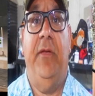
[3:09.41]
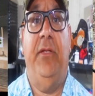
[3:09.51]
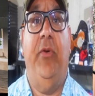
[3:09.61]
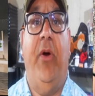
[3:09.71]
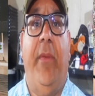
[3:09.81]

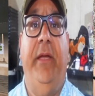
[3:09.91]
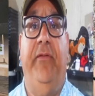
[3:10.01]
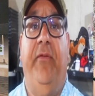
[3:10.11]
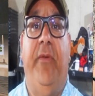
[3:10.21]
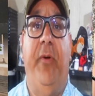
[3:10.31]
Swapping it
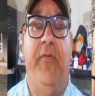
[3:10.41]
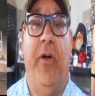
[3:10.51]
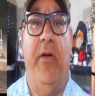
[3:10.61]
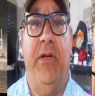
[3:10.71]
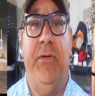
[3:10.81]
for a more
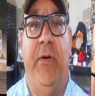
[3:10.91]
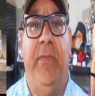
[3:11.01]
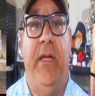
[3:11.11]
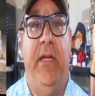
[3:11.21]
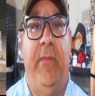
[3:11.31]
vertical
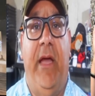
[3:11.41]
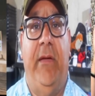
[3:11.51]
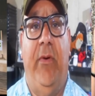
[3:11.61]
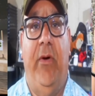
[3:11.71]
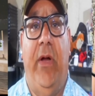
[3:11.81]
grip like the
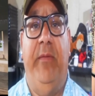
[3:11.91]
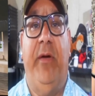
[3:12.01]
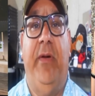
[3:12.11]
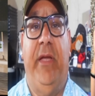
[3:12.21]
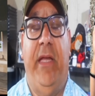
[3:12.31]
Magpul
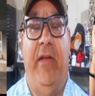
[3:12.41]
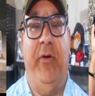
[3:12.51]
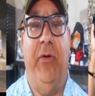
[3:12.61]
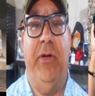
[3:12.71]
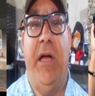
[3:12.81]
MOE
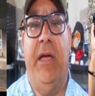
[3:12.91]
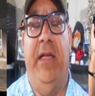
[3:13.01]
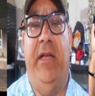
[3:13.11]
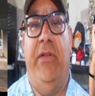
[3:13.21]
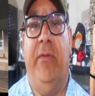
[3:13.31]

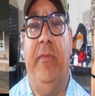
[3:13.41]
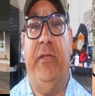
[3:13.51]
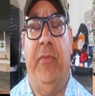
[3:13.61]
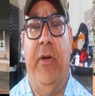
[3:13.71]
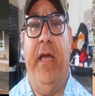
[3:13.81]
EVO gives you a
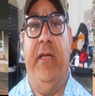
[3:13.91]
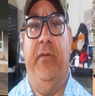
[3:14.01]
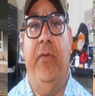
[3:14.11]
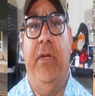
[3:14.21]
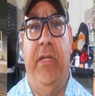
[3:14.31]
much more
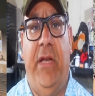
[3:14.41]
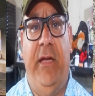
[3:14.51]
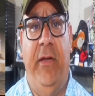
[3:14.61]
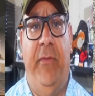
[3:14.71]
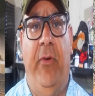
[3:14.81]
natural wrist
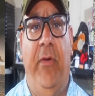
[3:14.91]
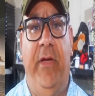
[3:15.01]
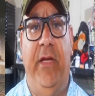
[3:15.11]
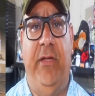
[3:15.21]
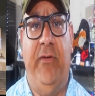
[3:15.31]
angle,
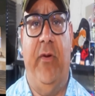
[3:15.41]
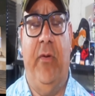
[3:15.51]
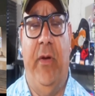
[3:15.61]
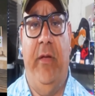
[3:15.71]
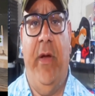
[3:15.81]
improving
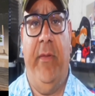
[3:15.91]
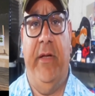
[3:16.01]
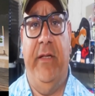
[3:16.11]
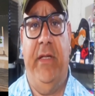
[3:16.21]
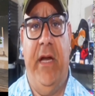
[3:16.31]
control when the
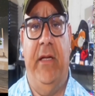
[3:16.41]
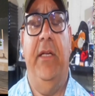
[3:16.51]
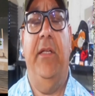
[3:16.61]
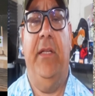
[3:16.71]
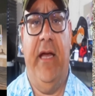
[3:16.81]
weapon is tucked
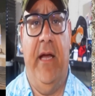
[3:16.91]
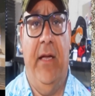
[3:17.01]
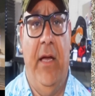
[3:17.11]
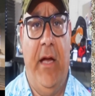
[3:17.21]
in tight.